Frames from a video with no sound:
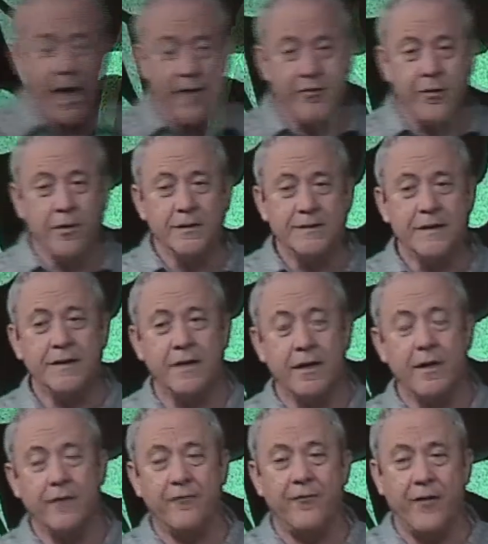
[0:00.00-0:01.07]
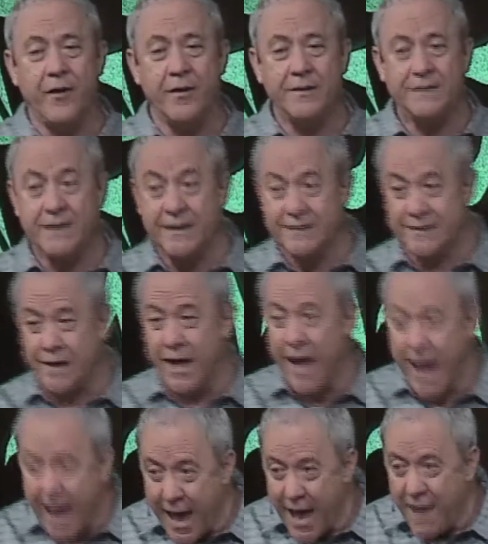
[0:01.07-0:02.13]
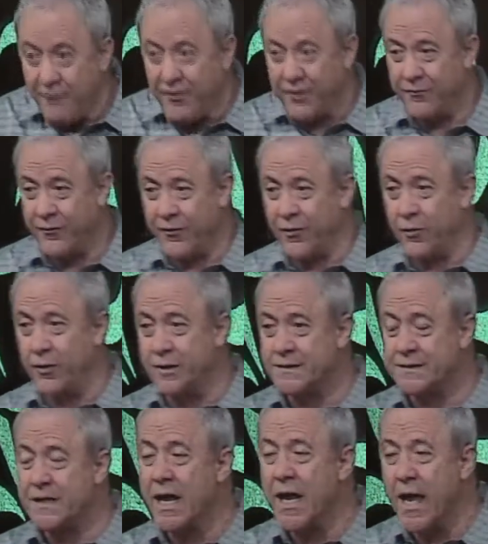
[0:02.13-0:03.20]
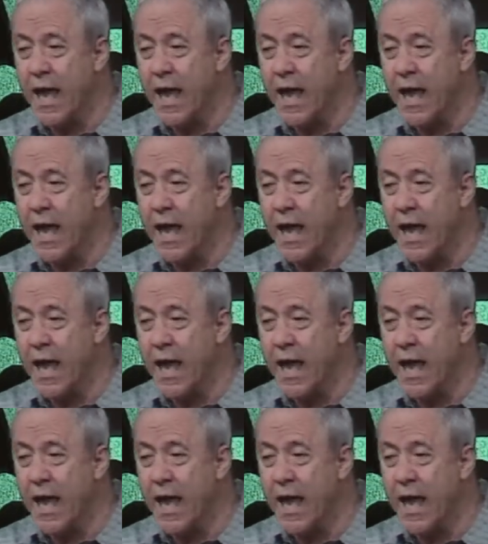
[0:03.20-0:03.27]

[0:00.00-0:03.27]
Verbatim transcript: and those that the Pharisees have influenced,